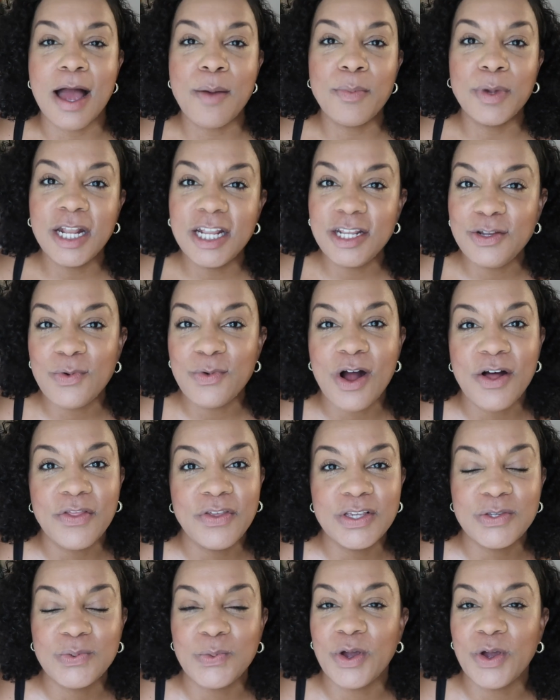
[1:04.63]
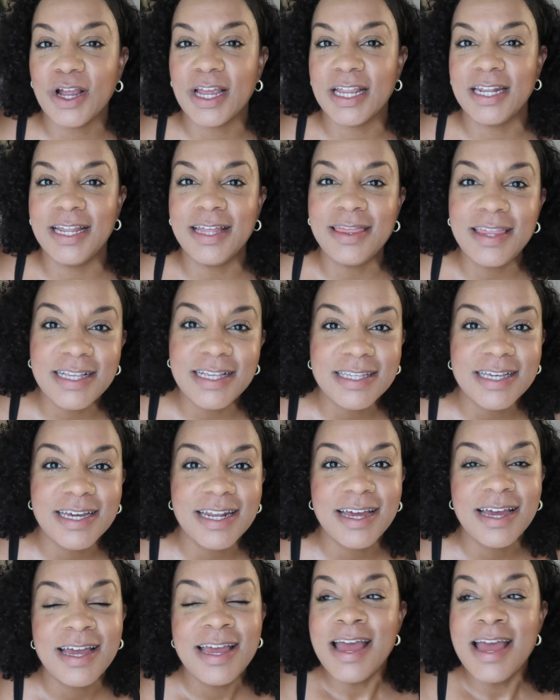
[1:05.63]
I'm going to do all this work and I'm
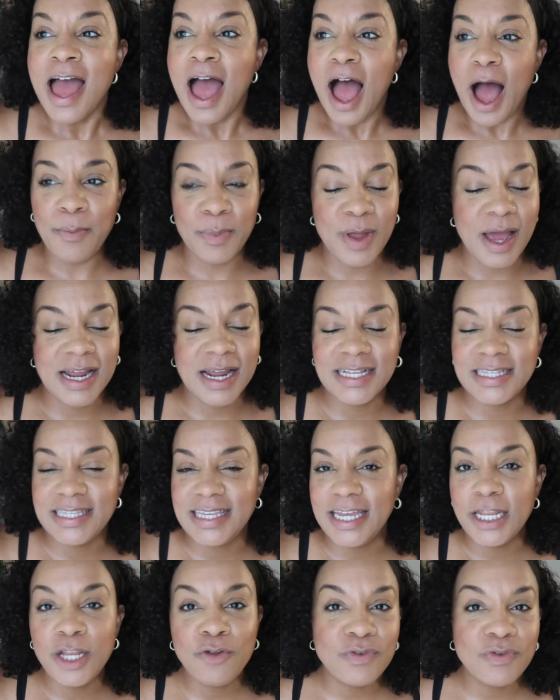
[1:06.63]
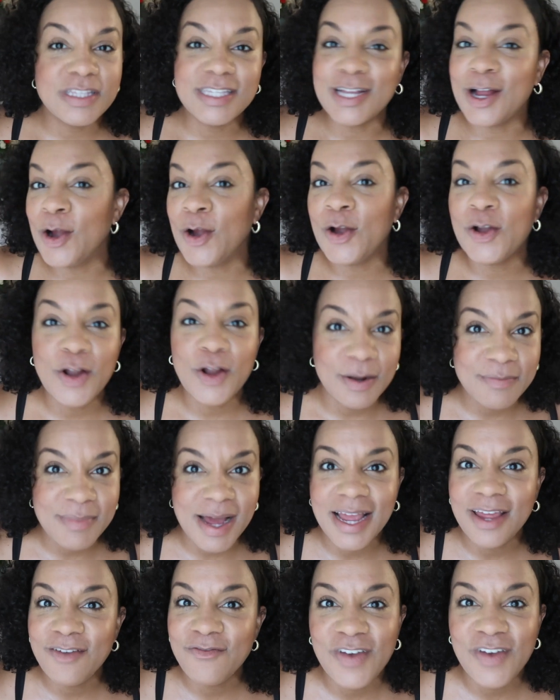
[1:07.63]
not going to see any return on
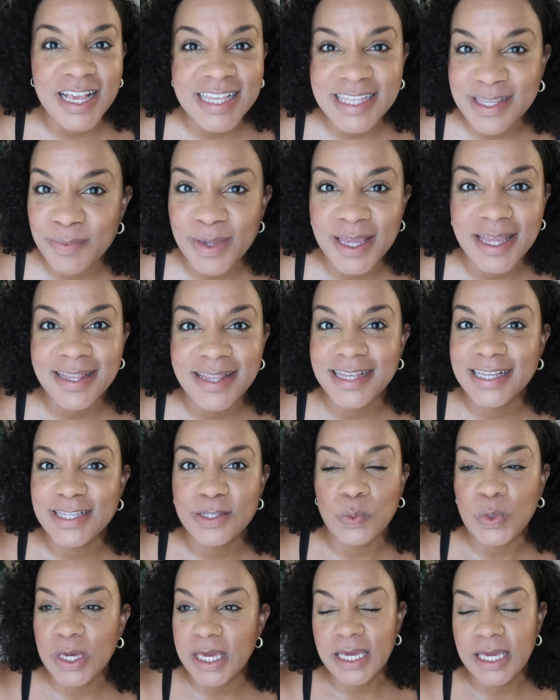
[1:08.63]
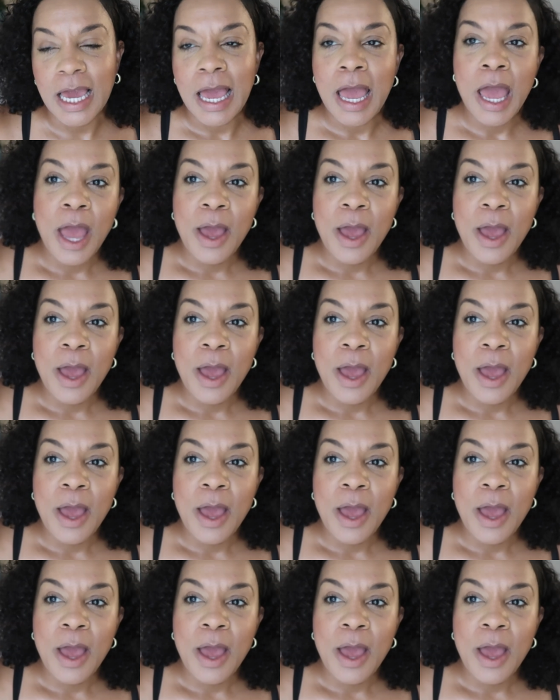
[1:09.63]
my investment this week.